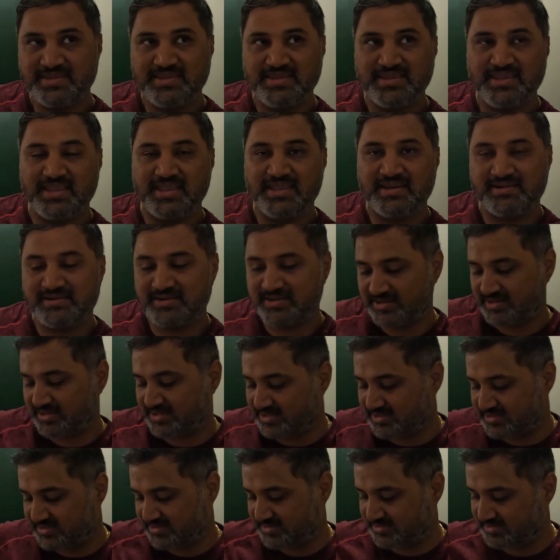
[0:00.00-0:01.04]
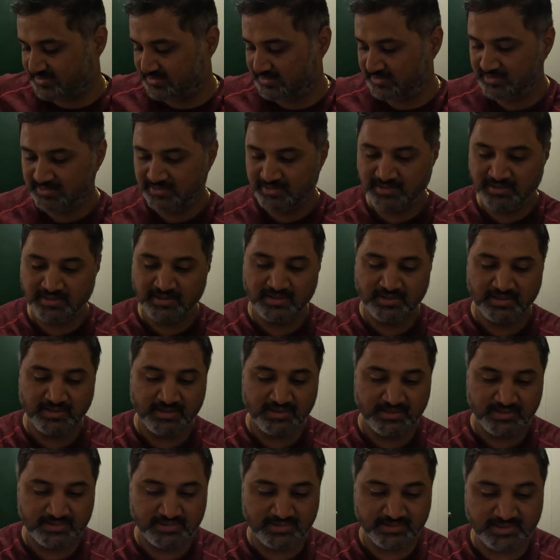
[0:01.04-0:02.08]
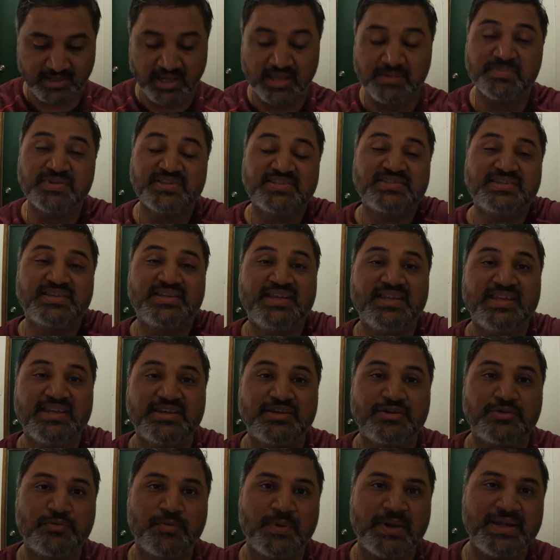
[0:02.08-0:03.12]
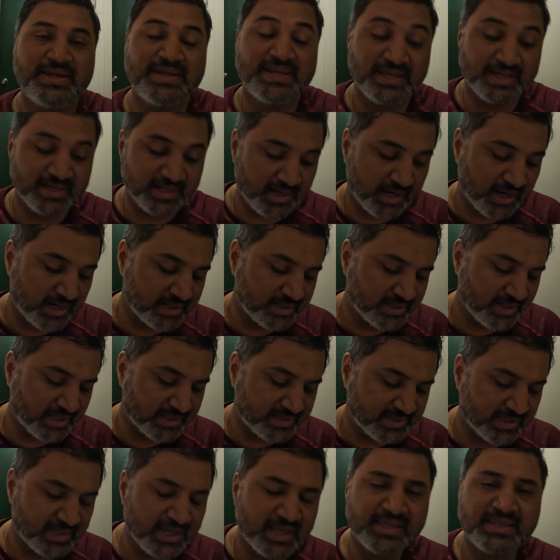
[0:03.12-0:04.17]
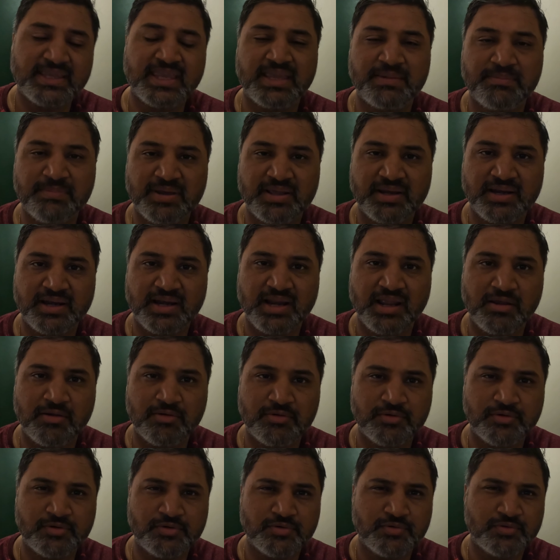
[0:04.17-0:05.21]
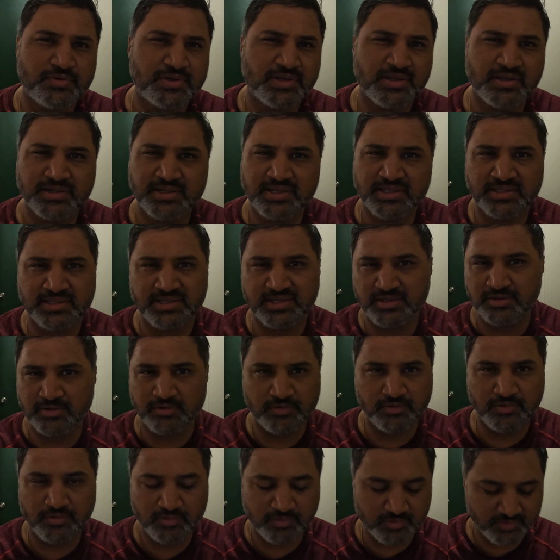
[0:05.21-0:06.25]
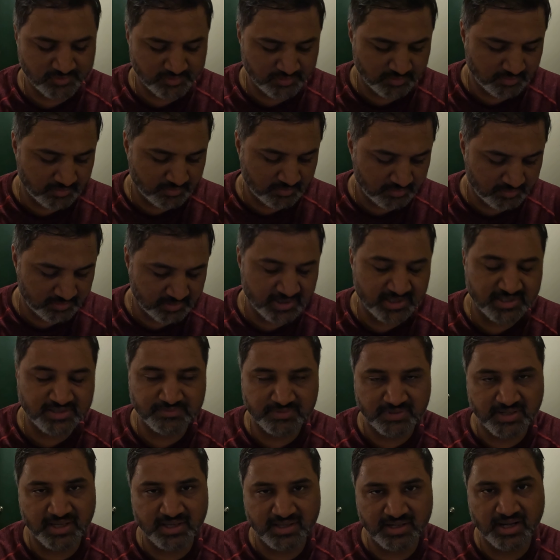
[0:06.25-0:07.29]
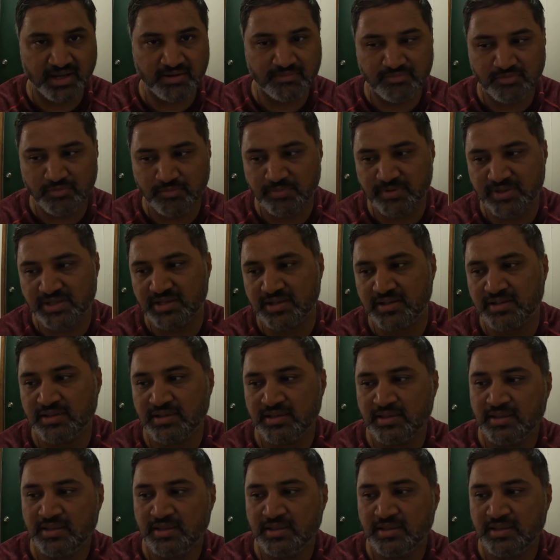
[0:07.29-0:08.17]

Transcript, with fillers: there it is the time is 3.29 I think I came around 2.33 o'clock or so that's when I arrived over here